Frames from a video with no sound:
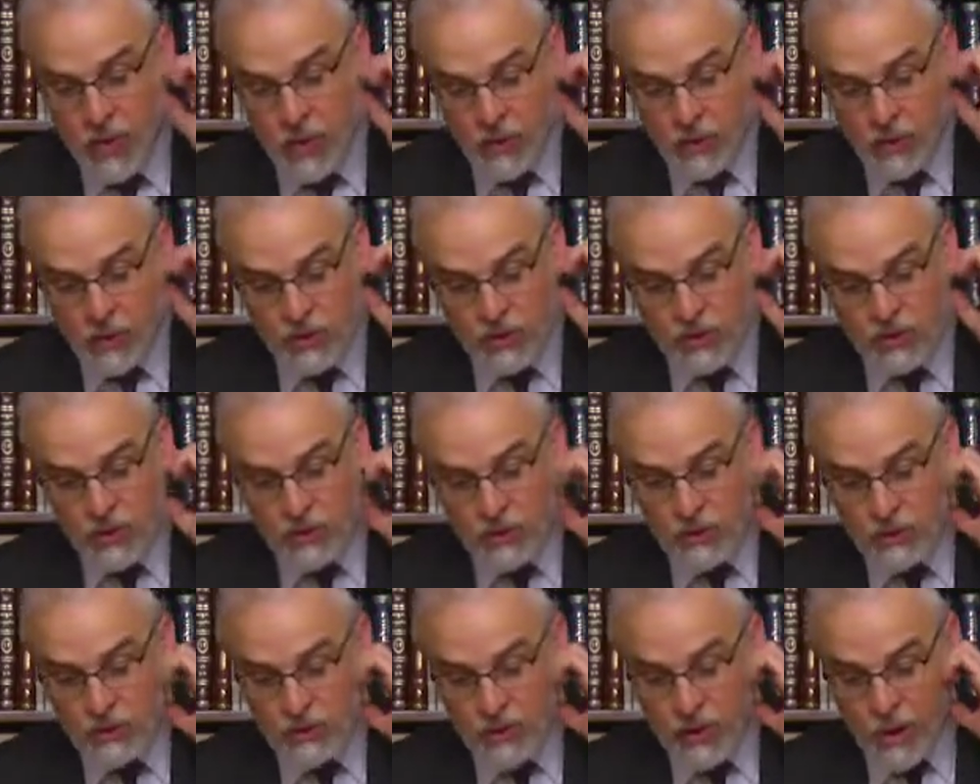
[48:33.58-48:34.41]
which
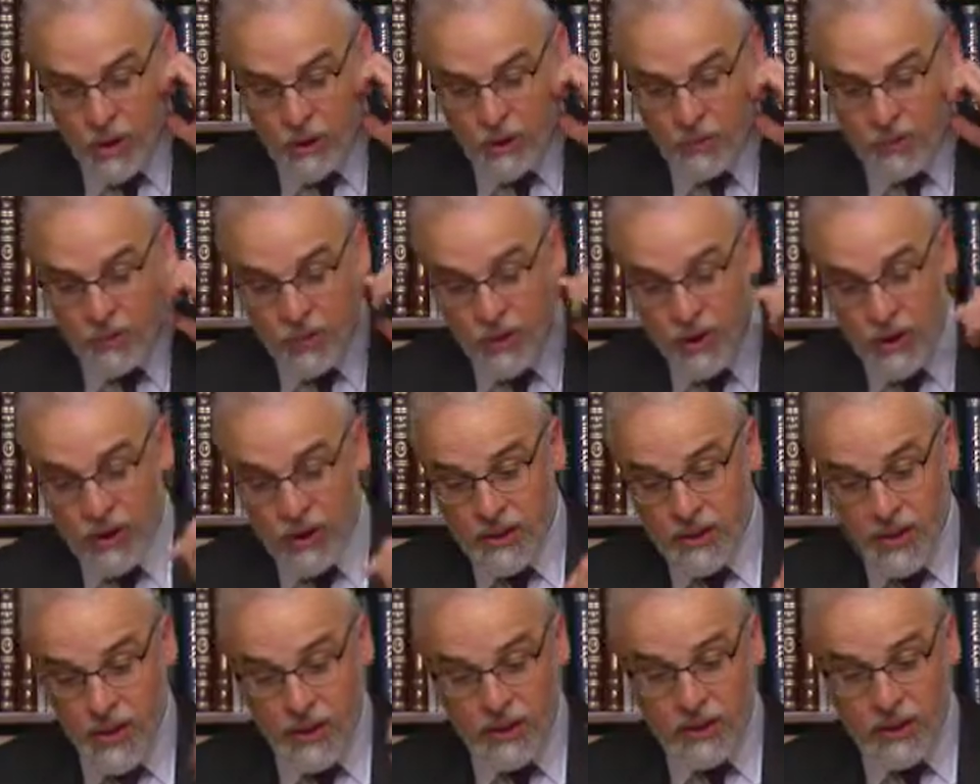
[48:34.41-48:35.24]
is from
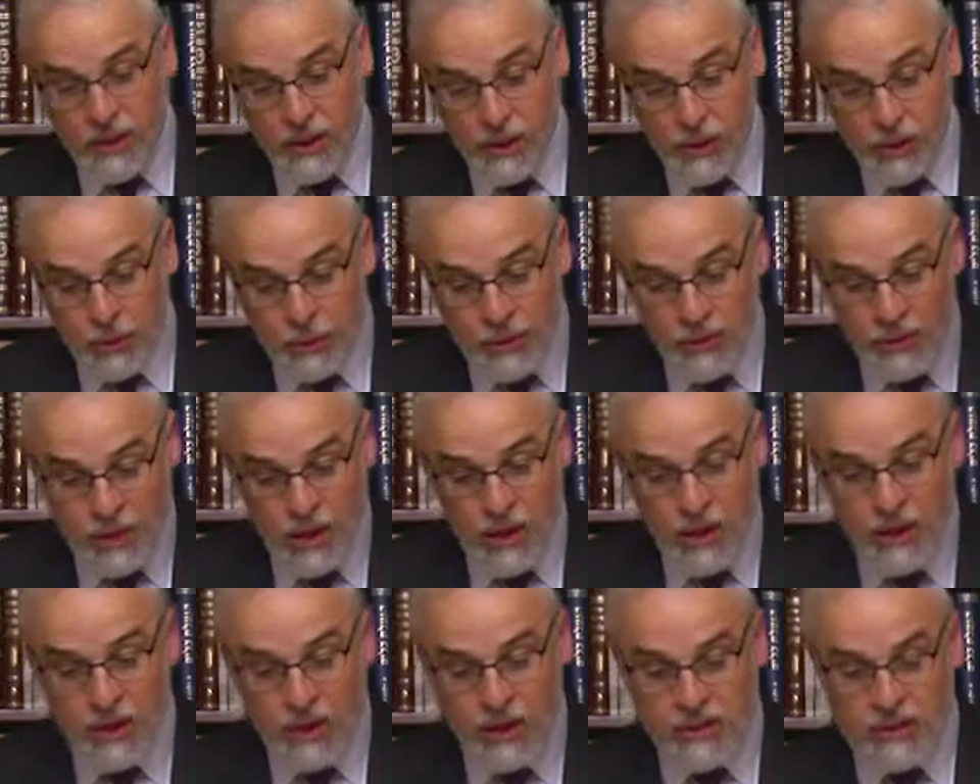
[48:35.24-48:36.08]

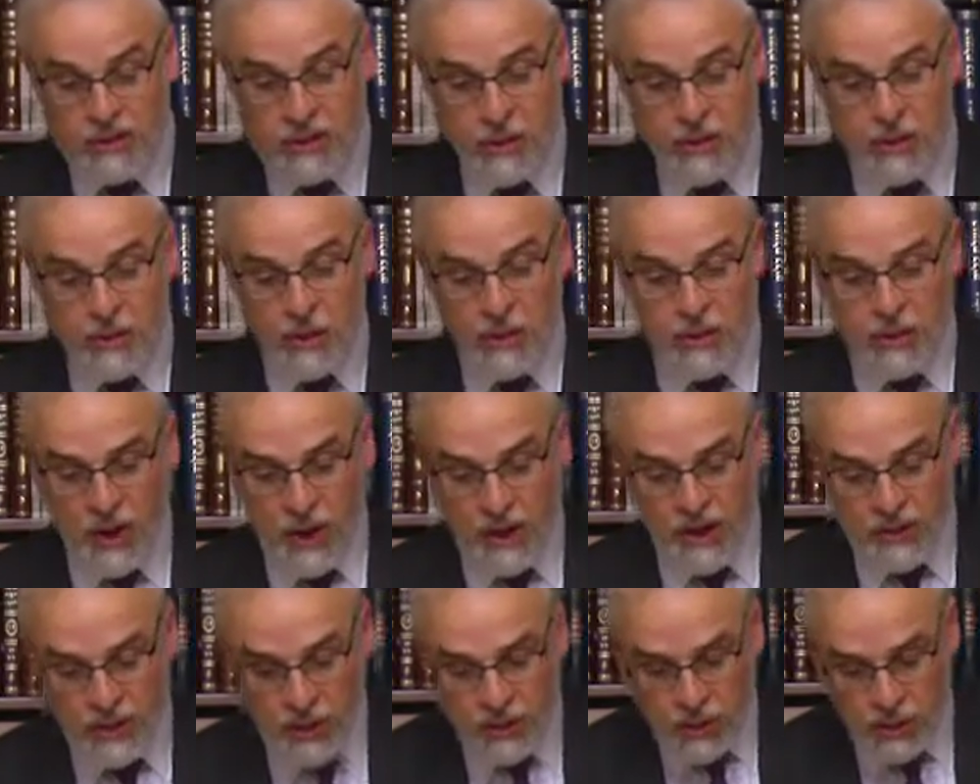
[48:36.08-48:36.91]
1913, the summer of
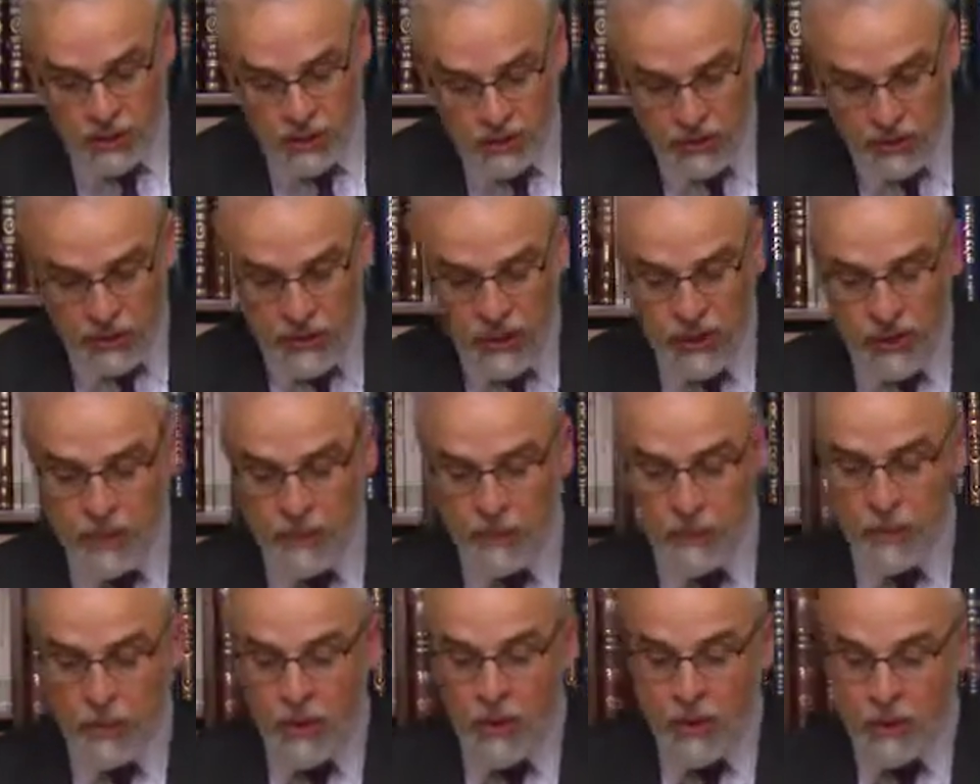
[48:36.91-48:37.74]

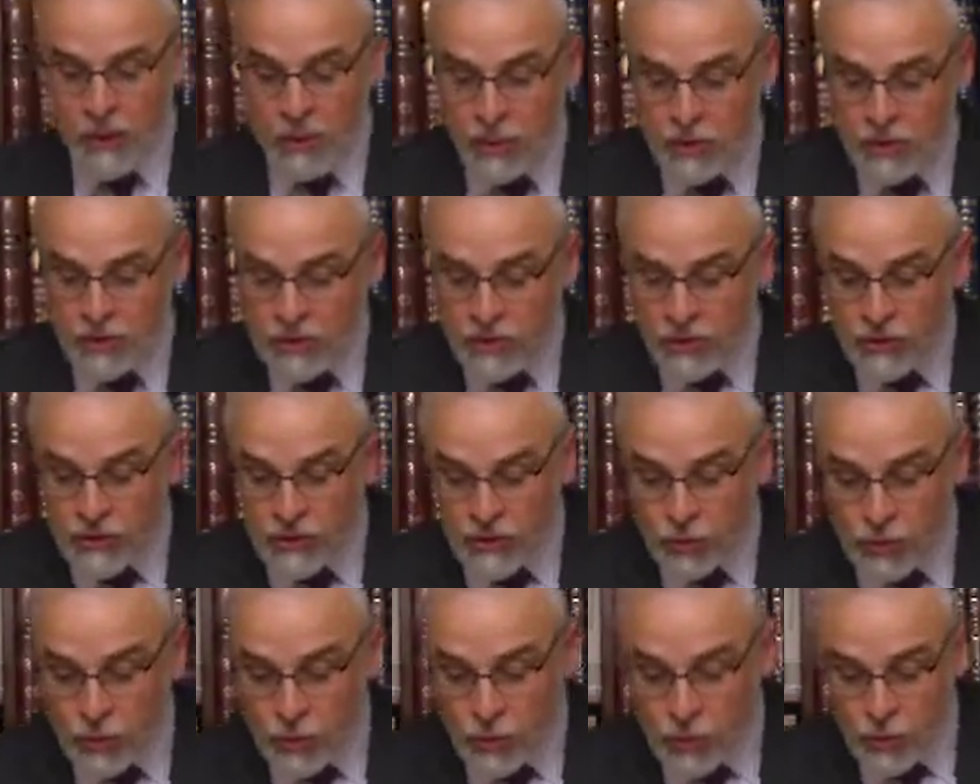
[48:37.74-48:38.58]
1913, which is